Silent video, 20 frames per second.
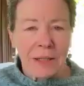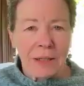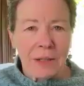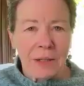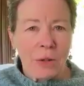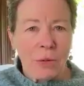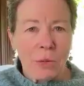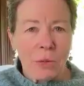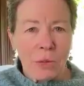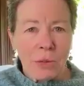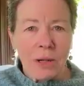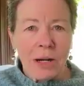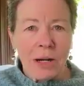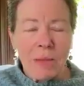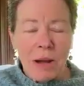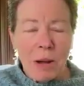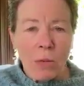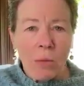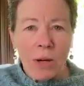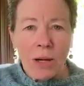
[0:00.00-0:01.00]
Don't worry
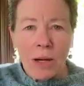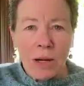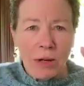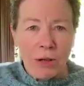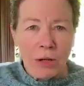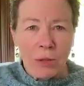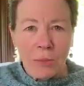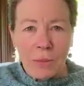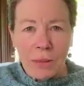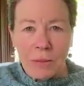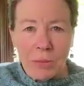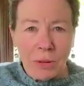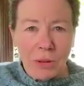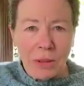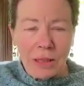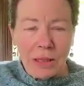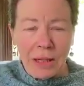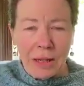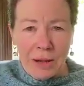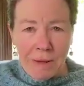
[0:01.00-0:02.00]
about what other
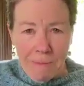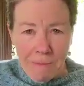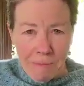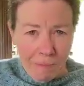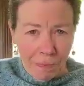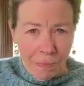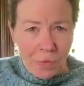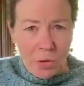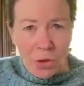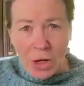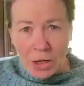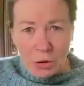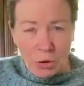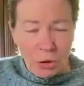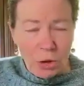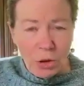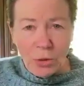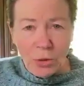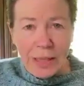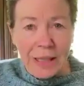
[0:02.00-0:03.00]
people are
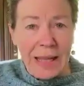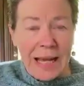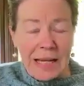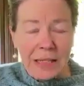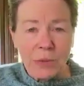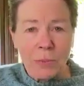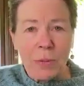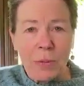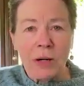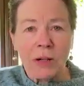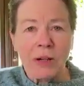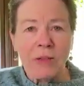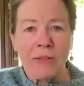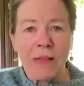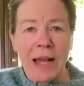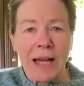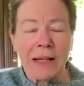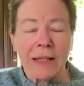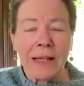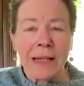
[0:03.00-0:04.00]
doing. That's part of
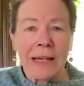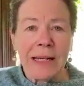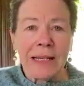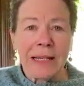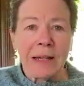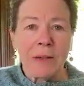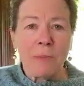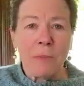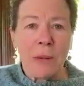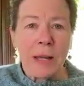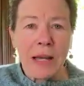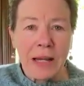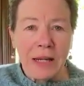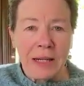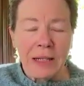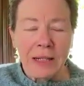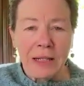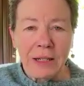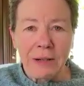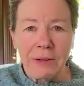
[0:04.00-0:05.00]
that
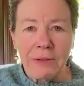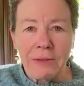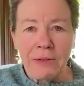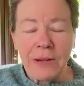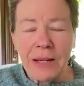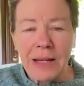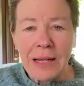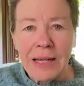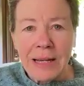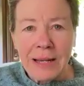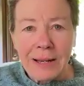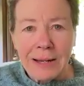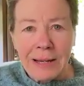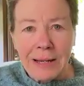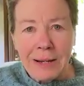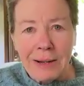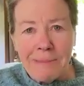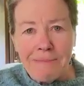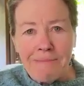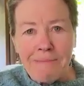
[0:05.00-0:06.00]
competitive
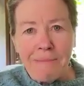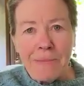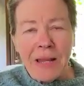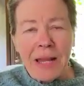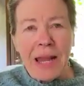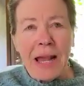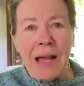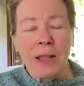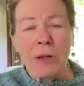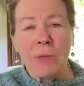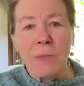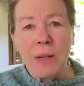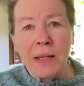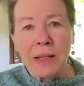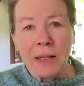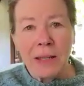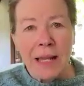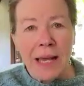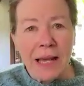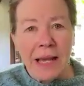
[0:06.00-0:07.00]

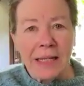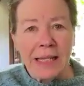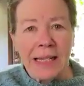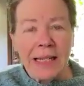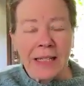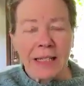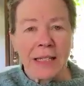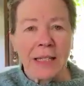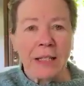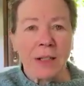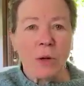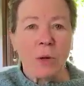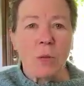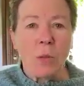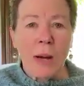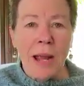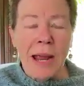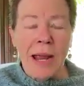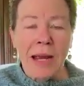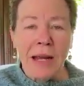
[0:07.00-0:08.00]
element that gets in the
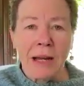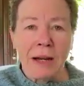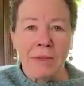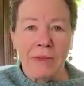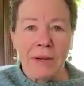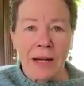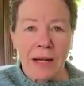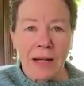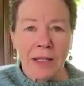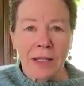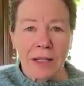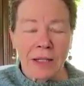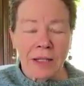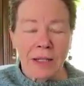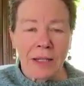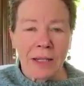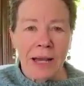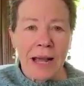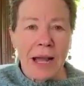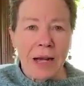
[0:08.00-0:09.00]
way of
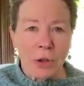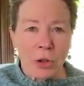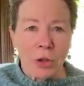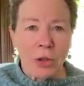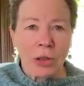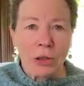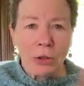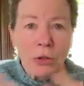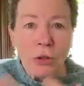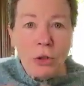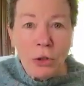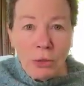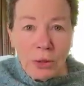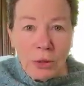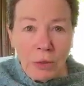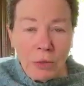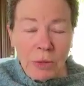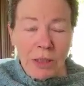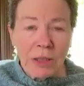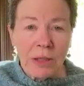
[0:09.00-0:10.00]
us actually
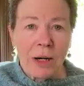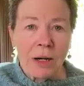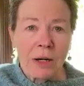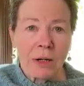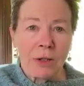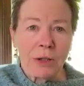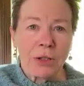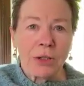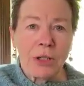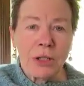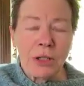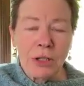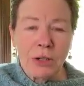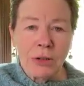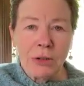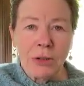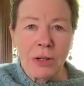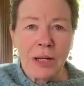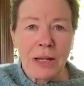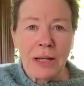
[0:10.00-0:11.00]
doing what's ours to
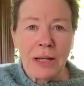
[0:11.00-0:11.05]
do.